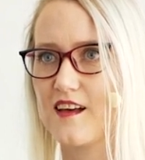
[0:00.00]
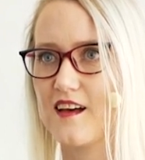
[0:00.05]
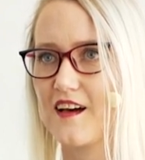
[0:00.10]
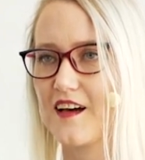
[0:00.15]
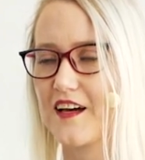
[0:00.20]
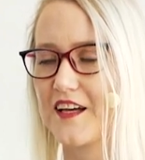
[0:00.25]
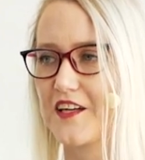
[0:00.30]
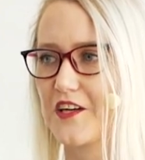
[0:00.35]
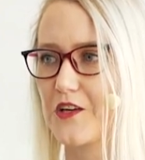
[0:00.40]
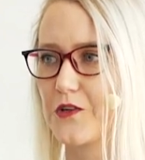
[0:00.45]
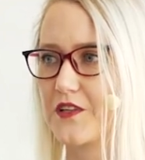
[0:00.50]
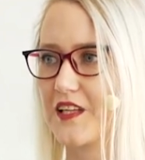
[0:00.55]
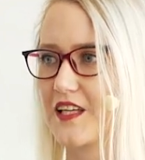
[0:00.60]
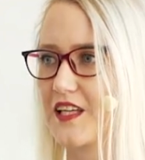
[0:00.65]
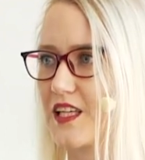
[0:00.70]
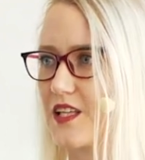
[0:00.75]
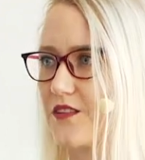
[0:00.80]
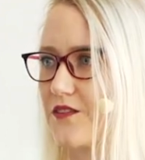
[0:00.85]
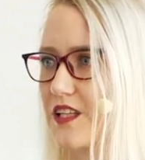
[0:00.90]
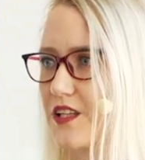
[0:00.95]
I know
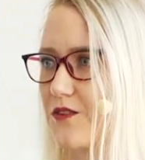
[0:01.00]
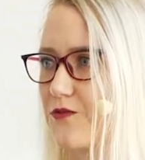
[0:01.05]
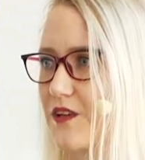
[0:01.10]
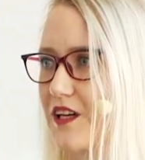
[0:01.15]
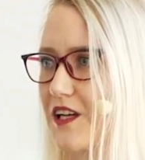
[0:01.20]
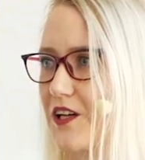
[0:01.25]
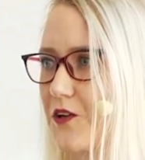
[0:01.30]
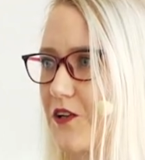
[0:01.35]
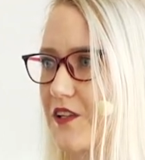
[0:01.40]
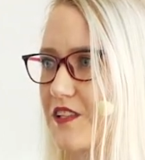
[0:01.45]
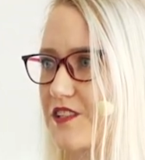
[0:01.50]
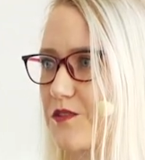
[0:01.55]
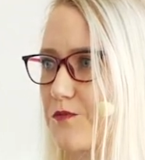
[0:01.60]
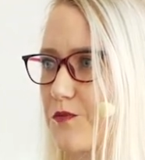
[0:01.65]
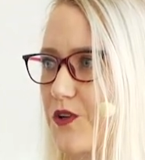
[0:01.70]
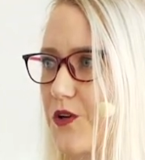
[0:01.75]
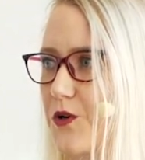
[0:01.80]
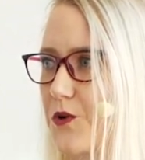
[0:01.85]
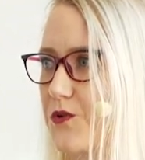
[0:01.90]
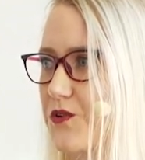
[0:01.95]
that even if I learn some
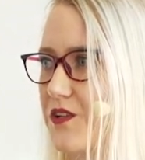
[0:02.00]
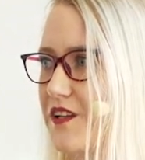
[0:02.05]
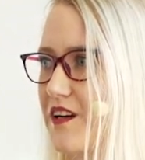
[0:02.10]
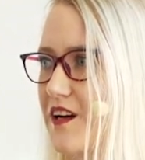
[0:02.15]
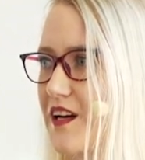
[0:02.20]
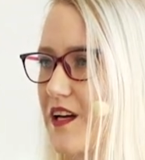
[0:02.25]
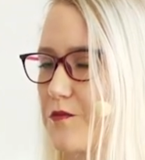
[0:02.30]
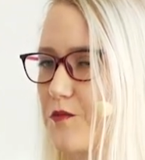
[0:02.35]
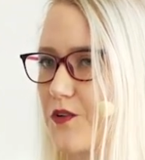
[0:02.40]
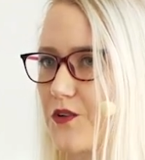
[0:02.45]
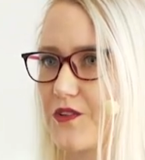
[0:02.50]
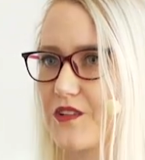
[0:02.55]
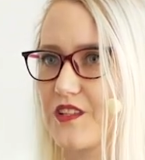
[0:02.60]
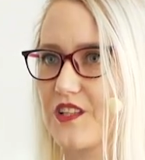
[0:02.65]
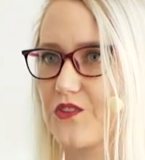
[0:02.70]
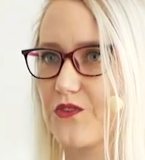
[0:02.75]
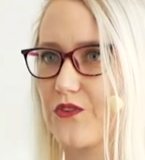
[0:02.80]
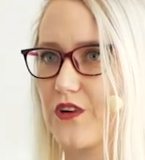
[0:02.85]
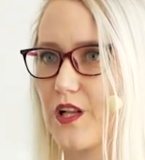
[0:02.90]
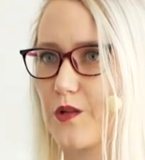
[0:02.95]
code, that I am not a
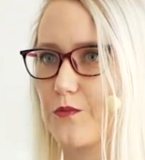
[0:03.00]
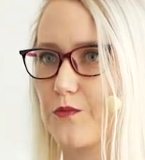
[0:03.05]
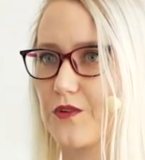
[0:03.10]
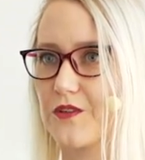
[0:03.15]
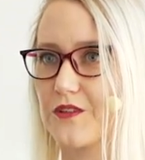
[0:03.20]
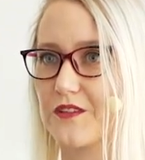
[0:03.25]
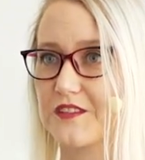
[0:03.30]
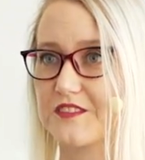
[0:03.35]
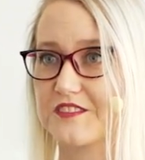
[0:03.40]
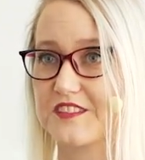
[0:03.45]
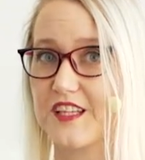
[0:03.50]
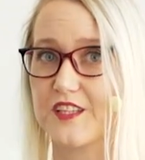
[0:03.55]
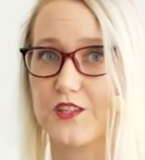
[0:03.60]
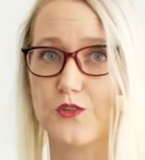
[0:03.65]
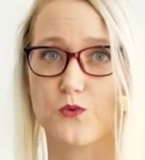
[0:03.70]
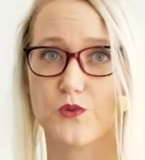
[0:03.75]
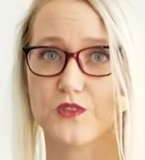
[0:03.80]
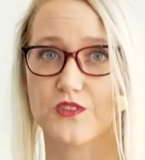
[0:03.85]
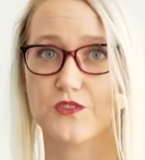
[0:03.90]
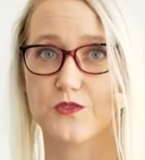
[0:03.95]
developer, because I
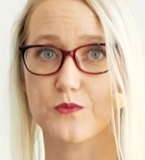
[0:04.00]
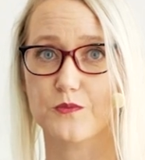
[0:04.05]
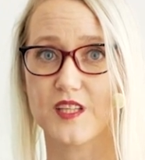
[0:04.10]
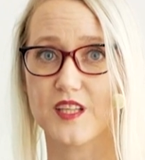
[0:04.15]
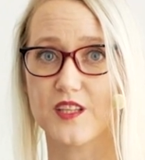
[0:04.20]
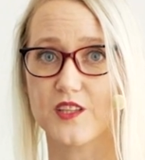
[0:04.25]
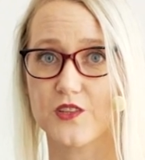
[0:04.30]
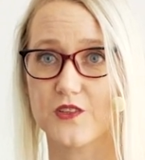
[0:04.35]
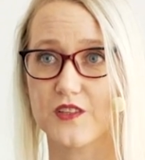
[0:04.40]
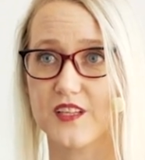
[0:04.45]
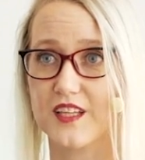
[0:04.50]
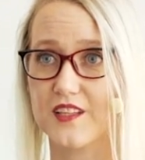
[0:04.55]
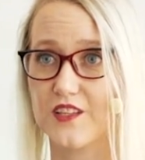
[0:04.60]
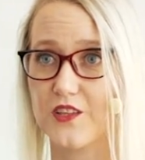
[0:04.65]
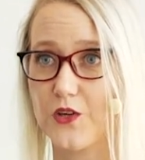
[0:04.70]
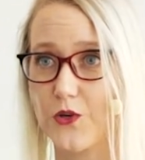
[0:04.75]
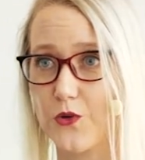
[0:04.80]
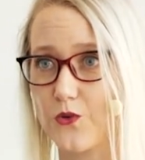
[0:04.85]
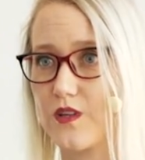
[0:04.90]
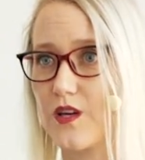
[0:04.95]
don't want to be good at
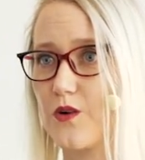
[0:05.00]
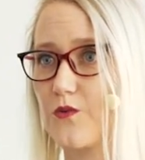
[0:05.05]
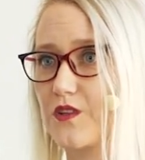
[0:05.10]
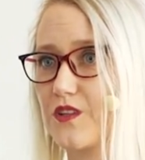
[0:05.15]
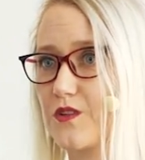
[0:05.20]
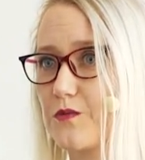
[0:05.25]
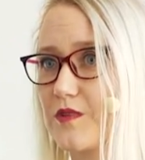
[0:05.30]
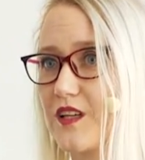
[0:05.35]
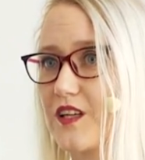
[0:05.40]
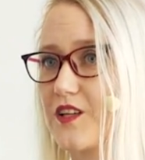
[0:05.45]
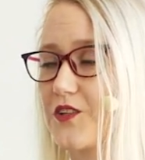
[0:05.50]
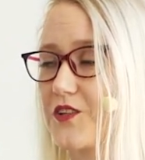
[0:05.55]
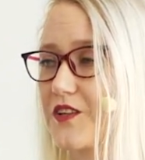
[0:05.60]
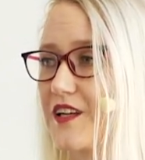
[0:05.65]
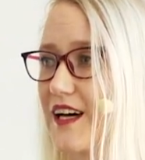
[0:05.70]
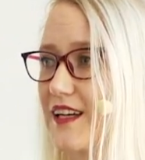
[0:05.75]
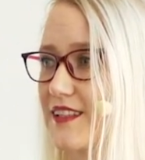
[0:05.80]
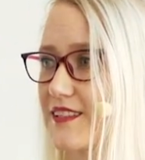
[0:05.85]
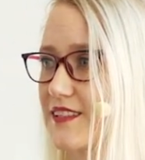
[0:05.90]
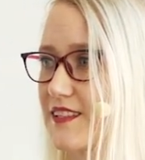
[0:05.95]
code, I want to be good
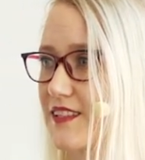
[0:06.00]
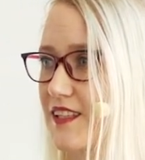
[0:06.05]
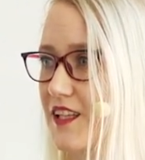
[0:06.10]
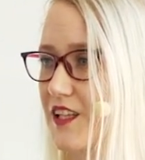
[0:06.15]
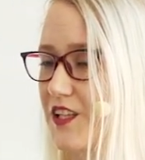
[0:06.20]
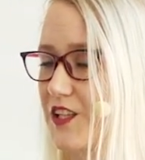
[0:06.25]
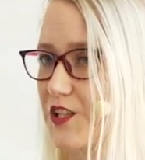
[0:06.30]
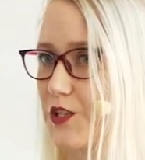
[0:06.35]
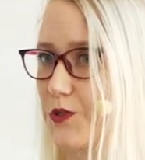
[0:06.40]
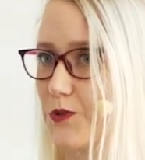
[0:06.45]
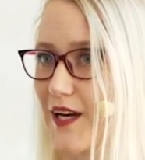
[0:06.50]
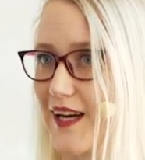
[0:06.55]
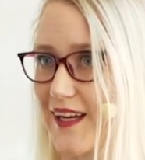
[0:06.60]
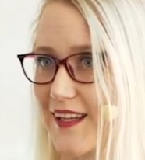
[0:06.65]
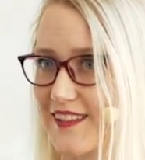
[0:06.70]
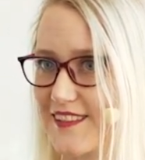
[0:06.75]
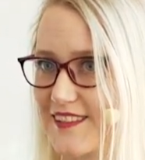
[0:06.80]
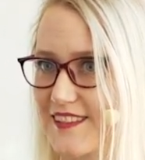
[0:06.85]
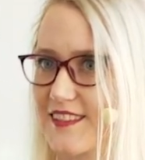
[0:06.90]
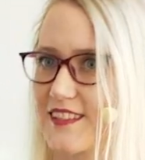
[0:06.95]
at
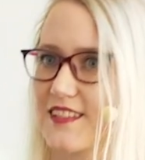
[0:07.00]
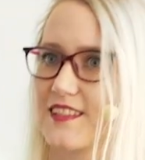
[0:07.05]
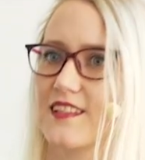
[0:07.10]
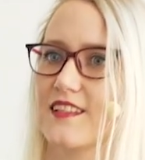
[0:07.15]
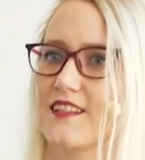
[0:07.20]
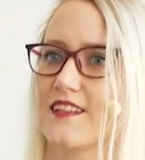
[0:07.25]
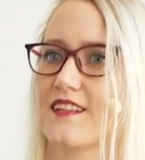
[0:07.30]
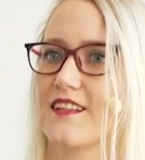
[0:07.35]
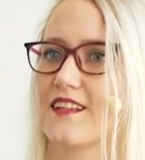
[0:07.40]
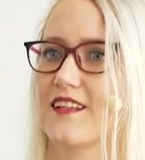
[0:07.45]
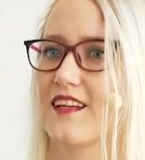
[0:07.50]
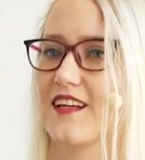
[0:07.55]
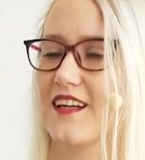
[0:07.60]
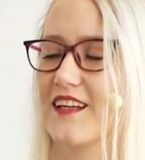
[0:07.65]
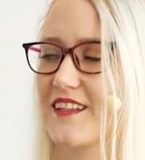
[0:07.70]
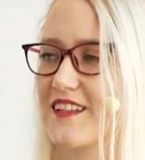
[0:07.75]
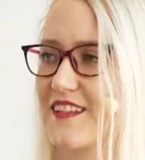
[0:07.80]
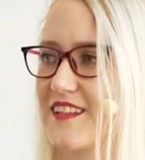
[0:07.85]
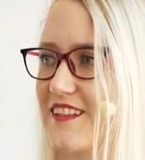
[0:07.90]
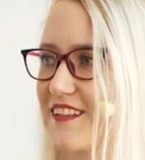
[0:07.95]
UX.
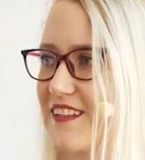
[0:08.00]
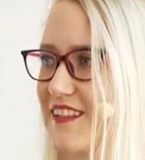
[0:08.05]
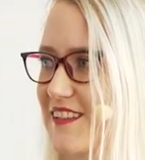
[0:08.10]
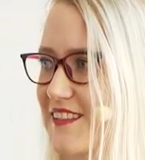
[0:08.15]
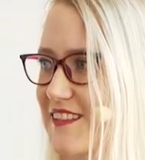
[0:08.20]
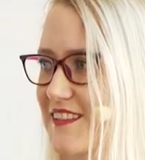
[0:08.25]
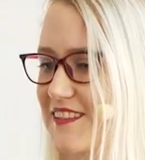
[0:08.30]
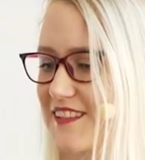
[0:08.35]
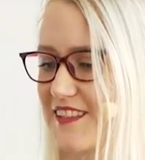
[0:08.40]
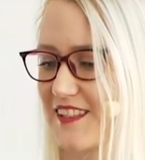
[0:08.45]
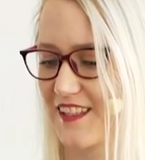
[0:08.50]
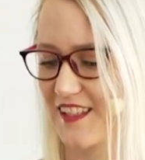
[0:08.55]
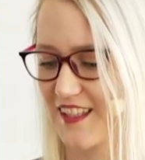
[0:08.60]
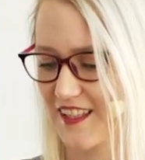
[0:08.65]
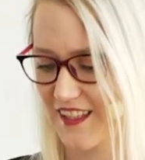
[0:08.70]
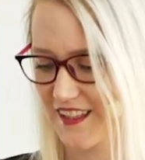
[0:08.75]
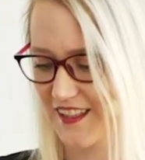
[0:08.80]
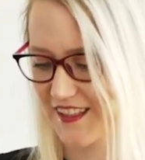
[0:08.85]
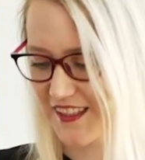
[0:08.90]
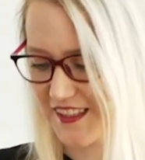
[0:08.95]
And this
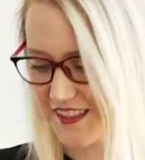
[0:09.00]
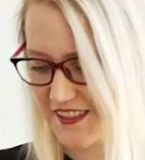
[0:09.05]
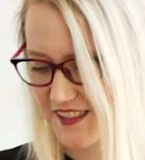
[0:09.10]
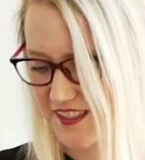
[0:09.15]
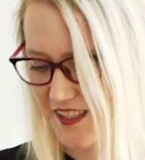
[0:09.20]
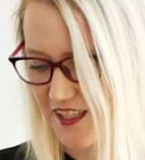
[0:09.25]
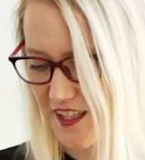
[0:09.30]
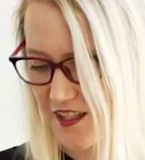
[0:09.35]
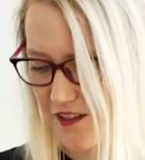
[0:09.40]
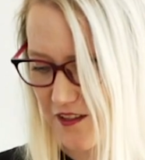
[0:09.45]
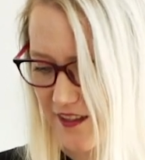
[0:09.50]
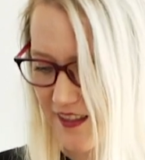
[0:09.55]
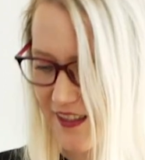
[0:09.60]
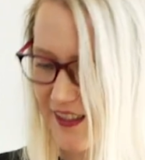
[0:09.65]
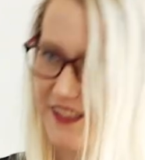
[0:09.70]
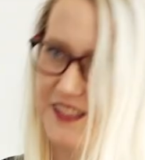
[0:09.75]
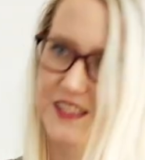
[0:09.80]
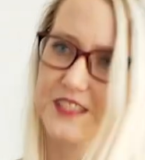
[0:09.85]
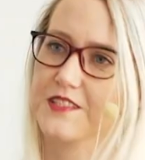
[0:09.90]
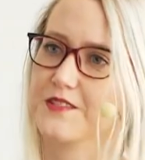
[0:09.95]
here
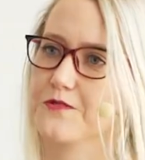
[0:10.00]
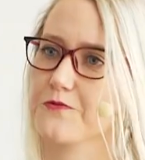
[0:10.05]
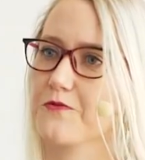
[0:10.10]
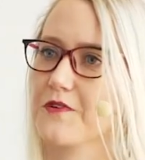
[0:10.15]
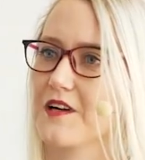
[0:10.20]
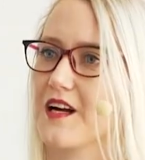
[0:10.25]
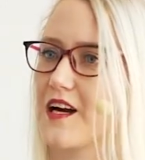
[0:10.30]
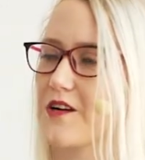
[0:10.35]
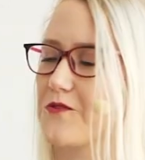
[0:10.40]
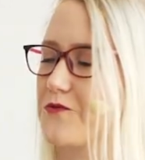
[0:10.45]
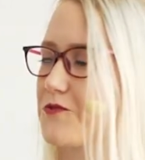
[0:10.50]
is where I